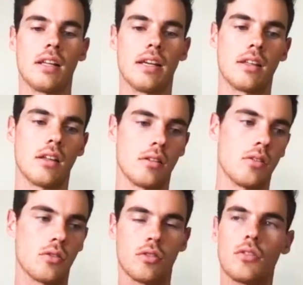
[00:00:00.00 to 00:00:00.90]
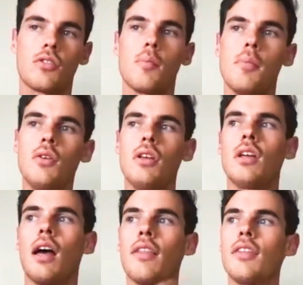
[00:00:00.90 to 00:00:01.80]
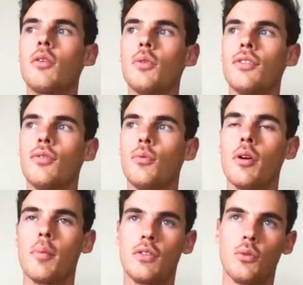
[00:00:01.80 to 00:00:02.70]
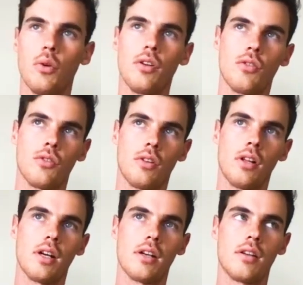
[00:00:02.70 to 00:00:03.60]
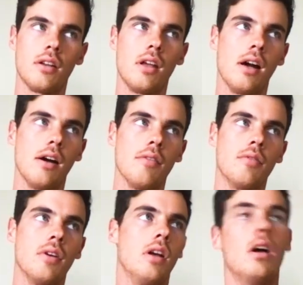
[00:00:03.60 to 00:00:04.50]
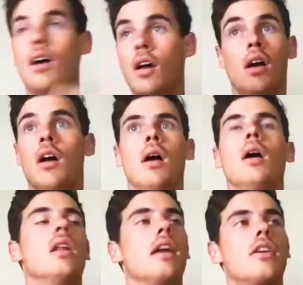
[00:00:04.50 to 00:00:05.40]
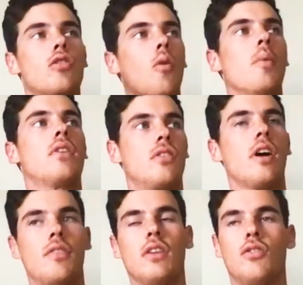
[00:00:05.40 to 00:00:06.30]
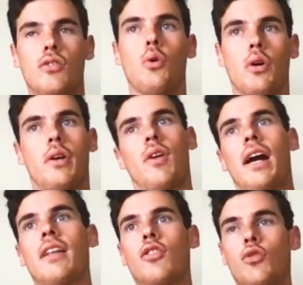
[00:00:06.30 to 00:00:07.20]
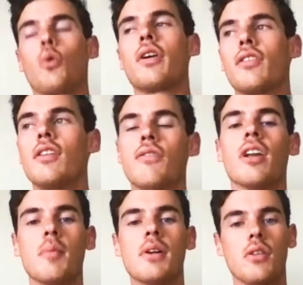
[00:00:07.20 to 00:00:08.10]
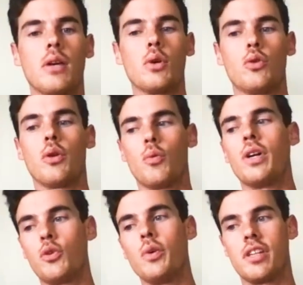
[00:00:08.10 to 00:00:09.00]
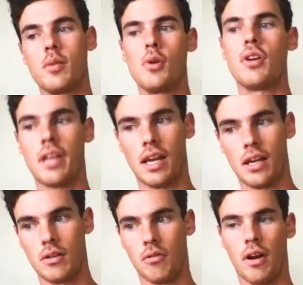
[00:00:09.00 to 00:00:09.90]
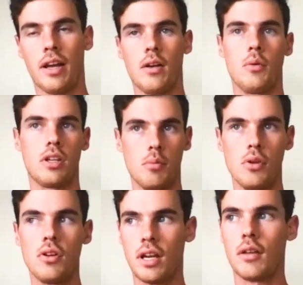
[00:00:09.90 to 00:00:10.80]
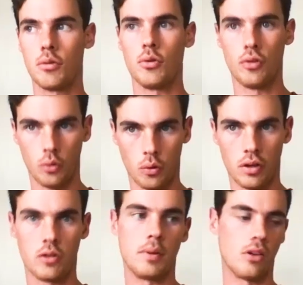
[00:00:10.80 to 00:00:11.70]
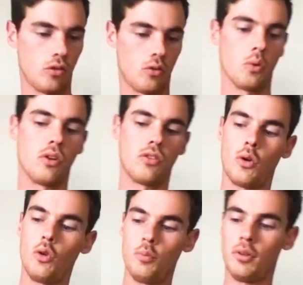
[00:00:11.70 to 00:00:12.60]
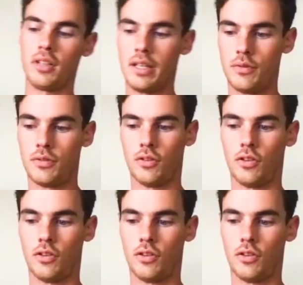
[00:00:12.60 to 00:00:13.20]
Like there's a million. I think what's weird about story is there's a lot of like so much stuff is story, right? The story is the fundamental language with which we communicate, right? We communicate through stories because stories hold beliefs.